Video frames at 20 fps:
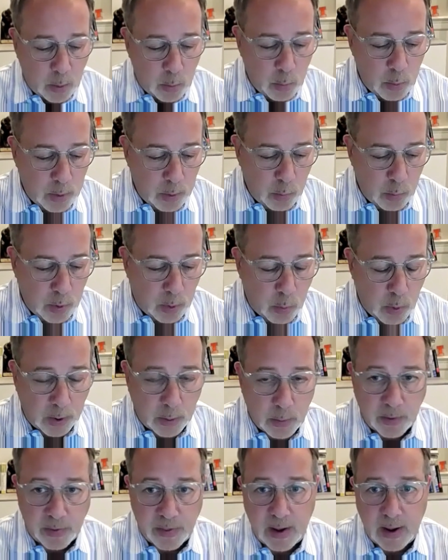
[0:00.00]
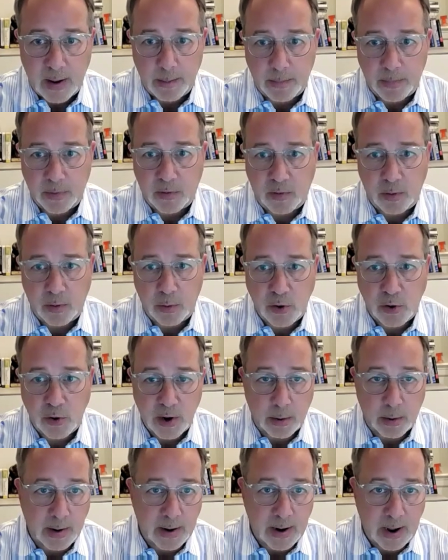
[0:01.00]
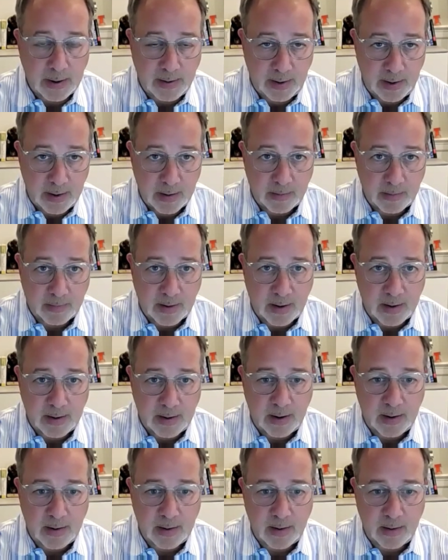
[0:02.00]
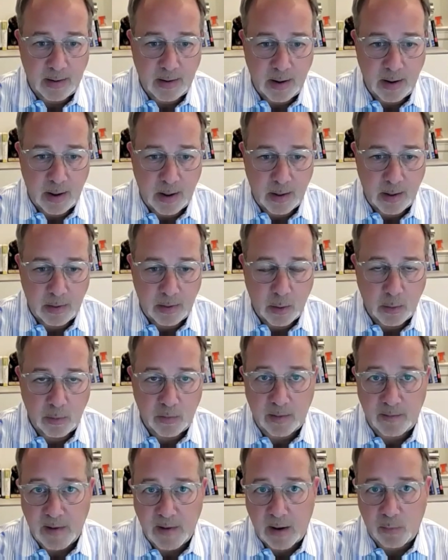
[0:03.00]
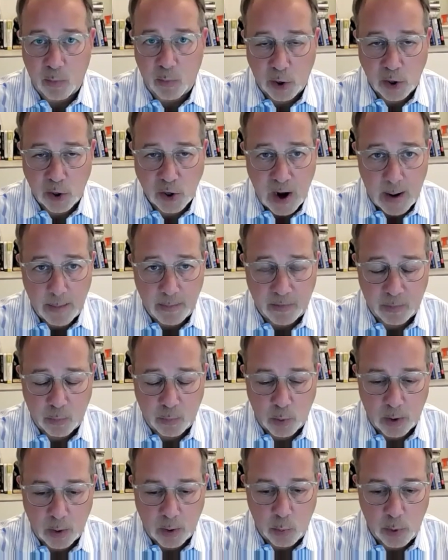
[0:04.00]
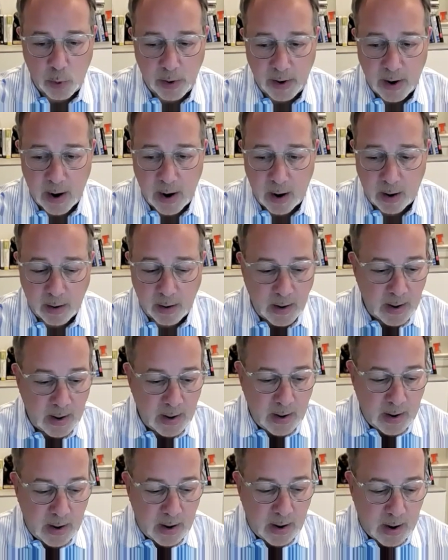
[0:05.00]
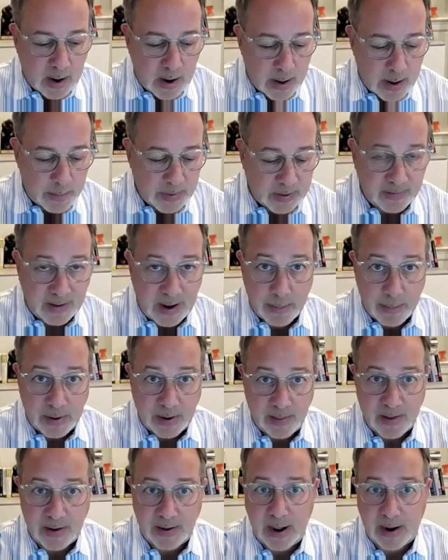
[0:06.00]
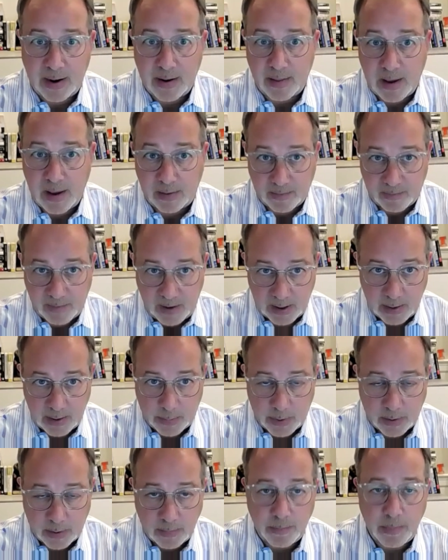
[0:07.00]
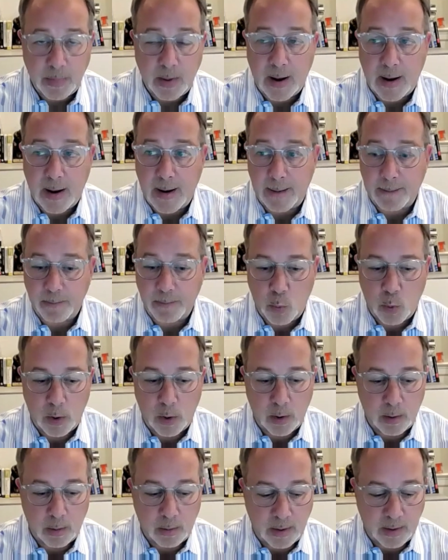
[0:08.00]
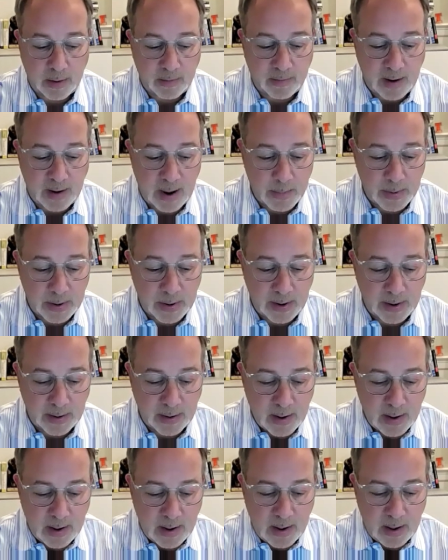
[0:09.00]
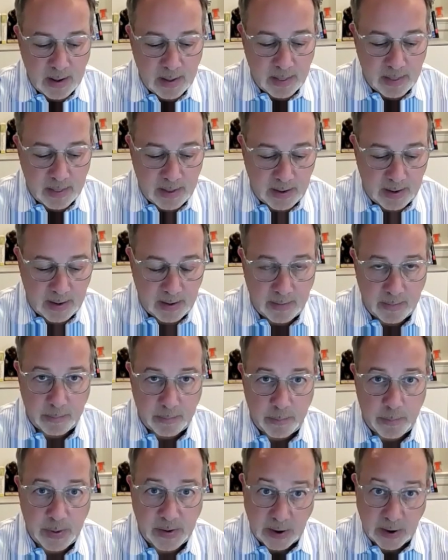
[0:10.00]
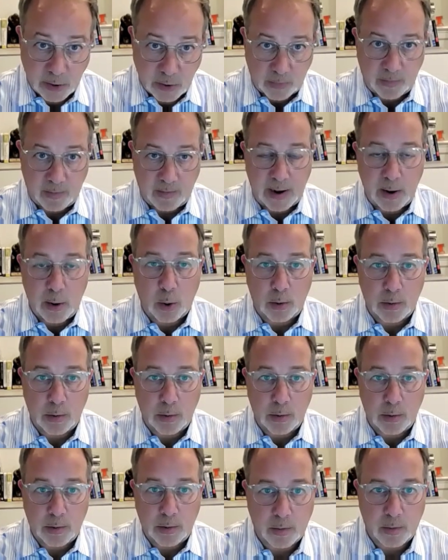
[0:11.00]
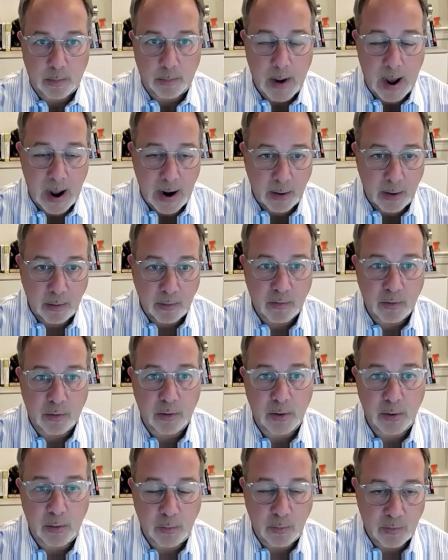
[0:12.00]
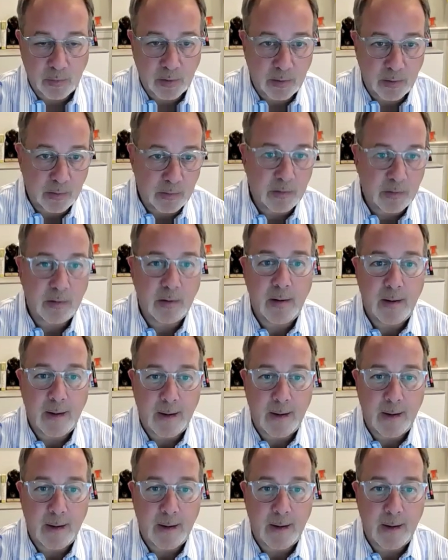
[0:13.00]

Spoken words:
We'll work with them to generate ideas, and those involve workshops where we are examining the data that's available. We're examining the potential stakeholders or buyers or users